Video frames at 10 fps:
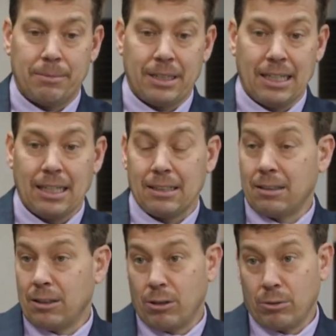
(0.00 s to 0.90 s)
again,
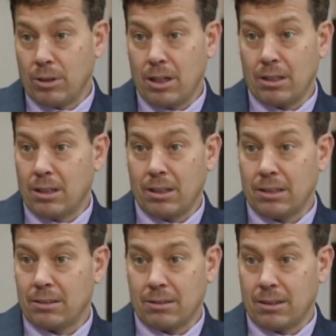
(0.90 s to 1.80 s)
you know,
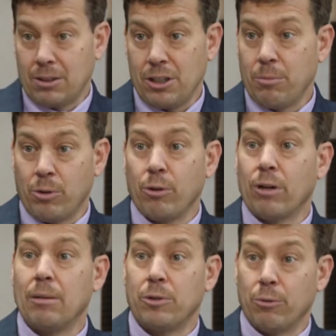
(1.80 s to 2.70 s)
not a cheap
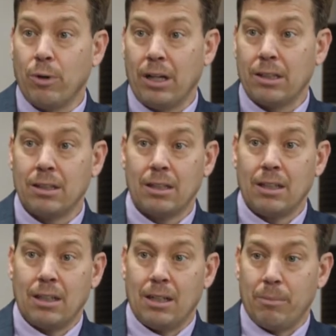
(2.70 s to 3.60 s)
program to run,
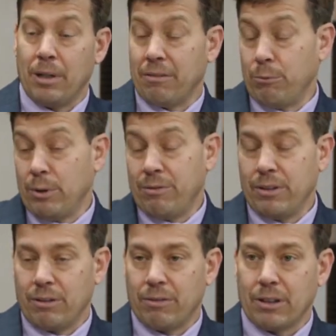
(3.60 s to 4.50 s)
but we
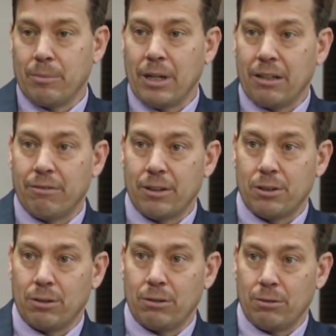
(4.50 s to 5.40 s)
feel very
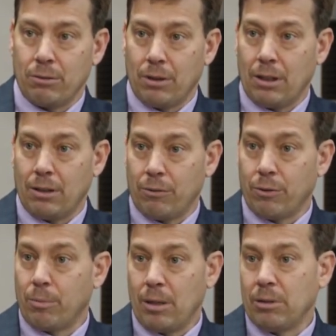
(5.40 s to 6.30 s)
beneficial
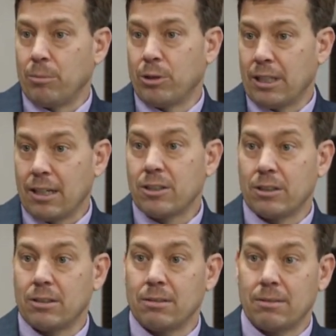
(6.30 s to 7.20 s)
for public protection.